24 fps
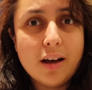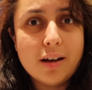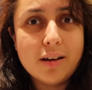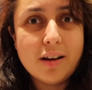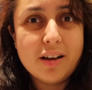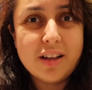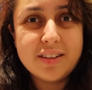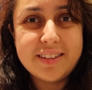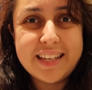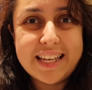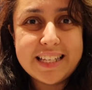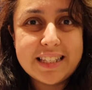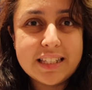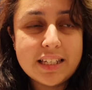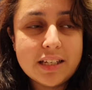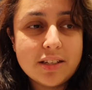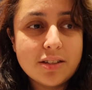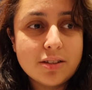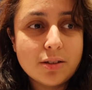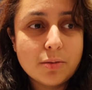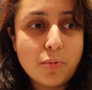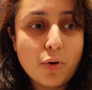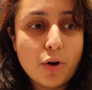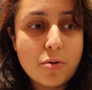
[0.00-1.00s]
a
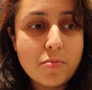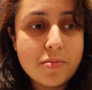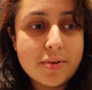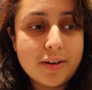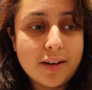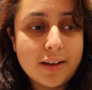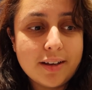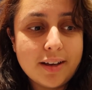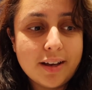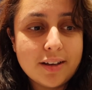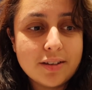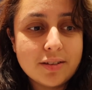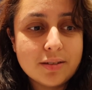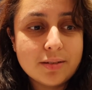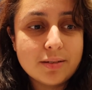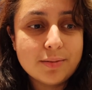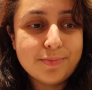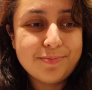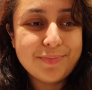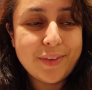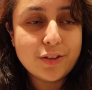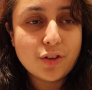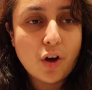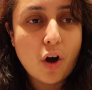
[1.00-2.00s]
dentist appointment, I guess,
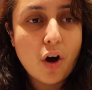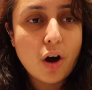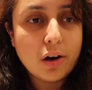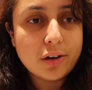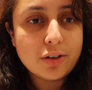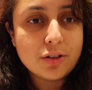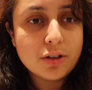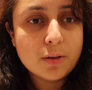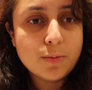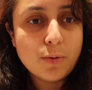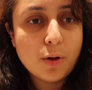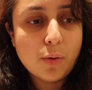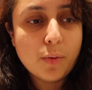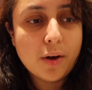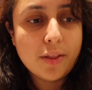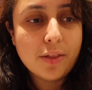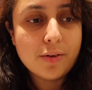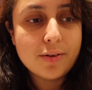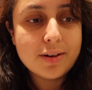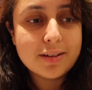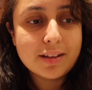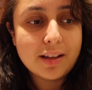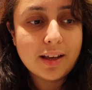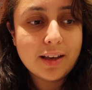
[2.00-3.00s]
is arguable
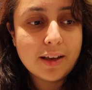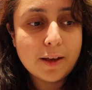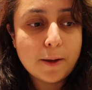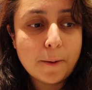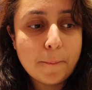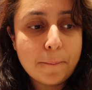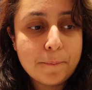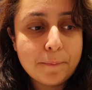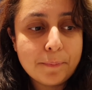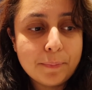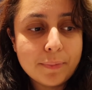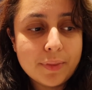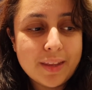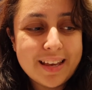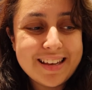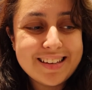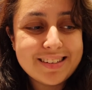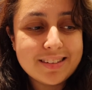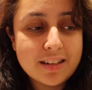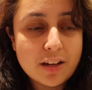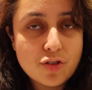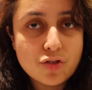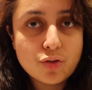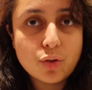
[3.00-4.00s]
whether it's like
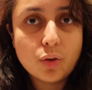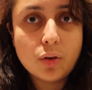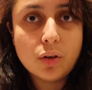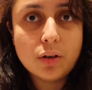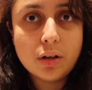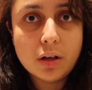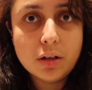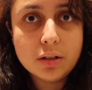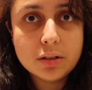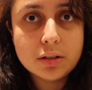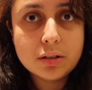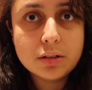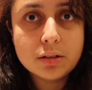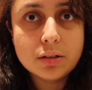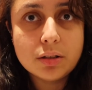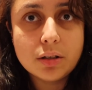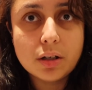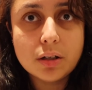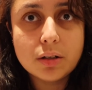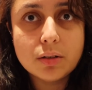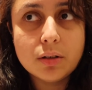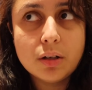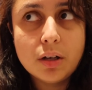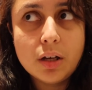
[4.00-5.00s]
essential or not. You
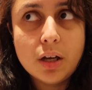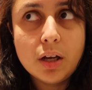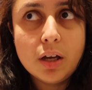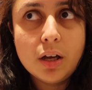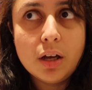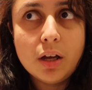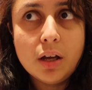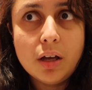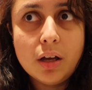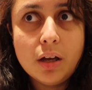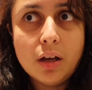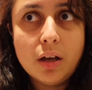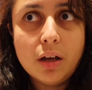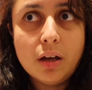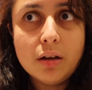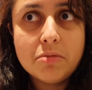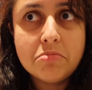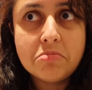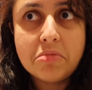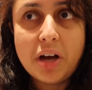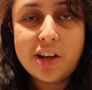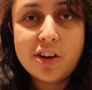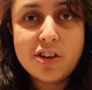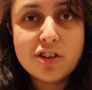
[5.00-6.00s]
know,
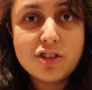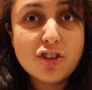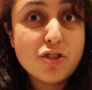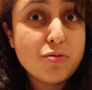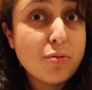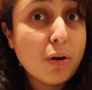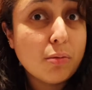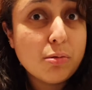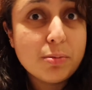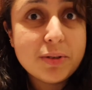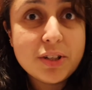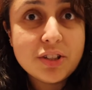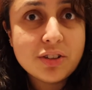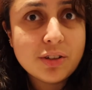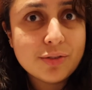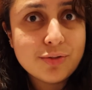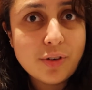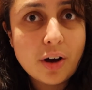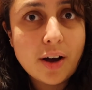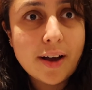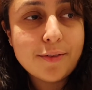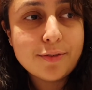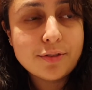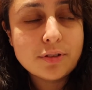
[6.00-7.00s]
I could have probably
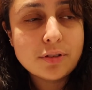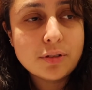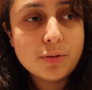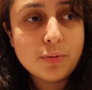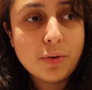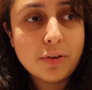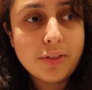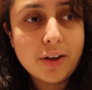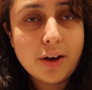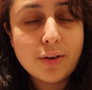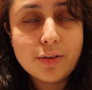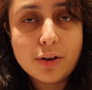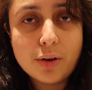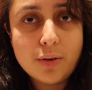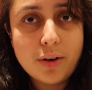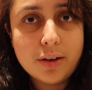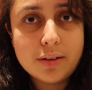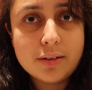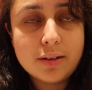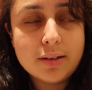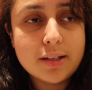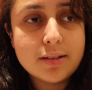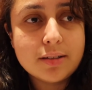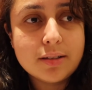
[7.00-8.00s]
survived without going
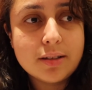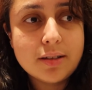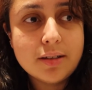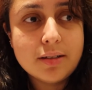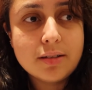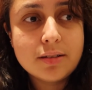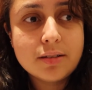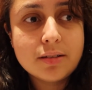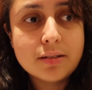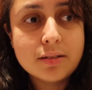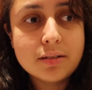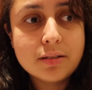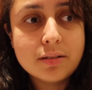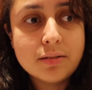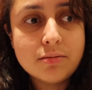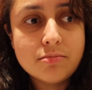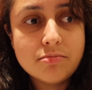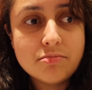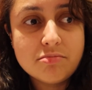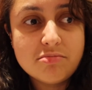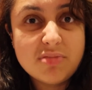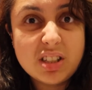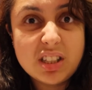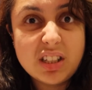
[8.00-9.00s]
to the dentist
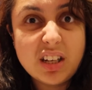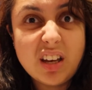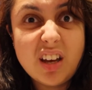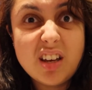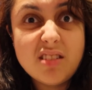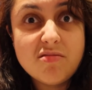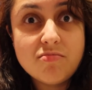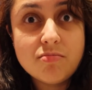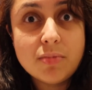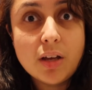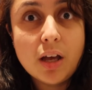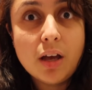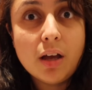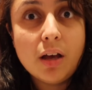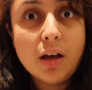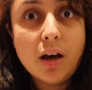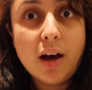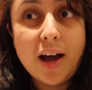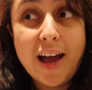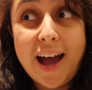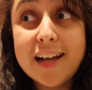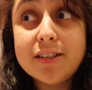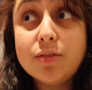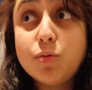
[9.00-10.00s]
today.
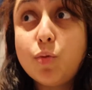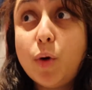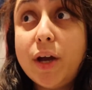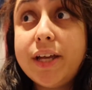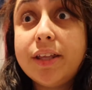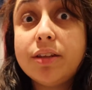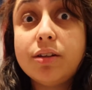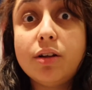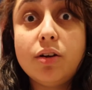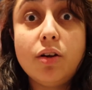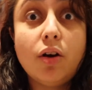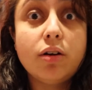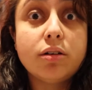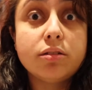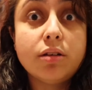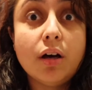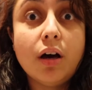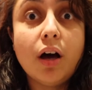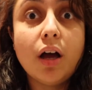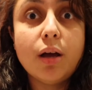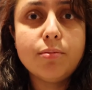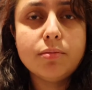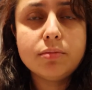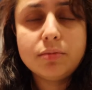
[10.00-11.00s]
I had waited a long
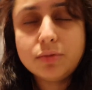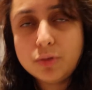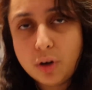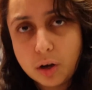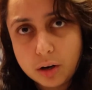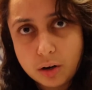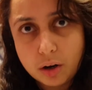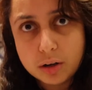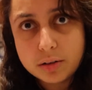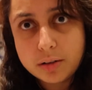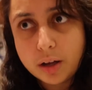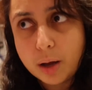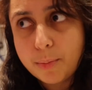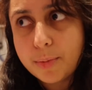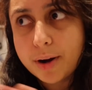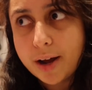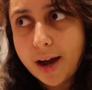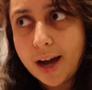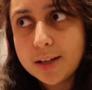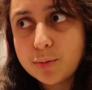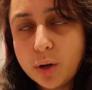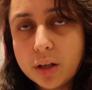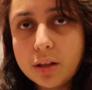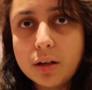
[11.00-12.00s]
time, not a long time, but I
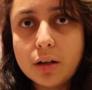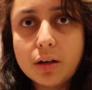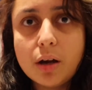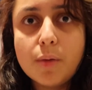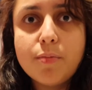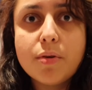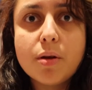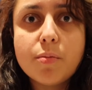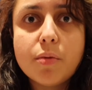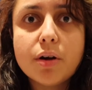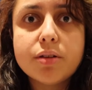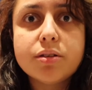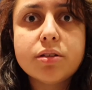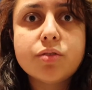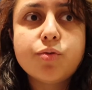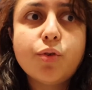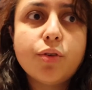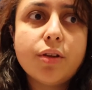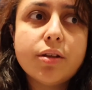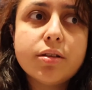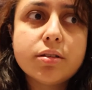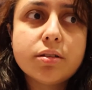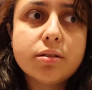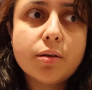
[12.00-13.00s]
had waited a couple of months for
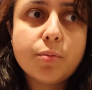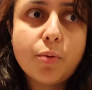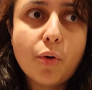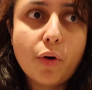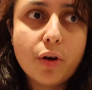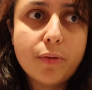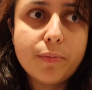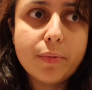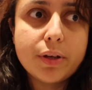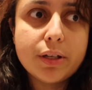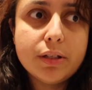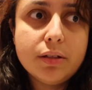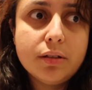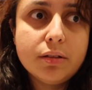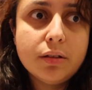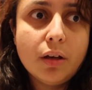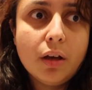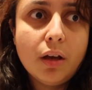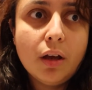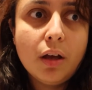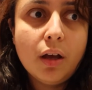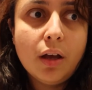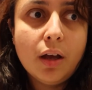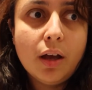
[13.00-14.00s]
this appointment,
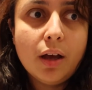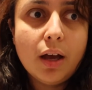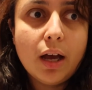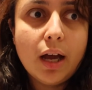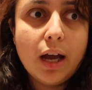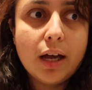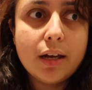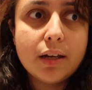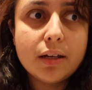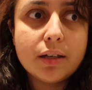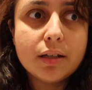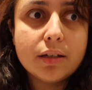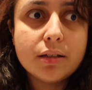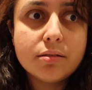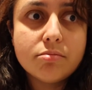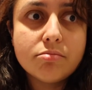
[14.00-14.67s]
and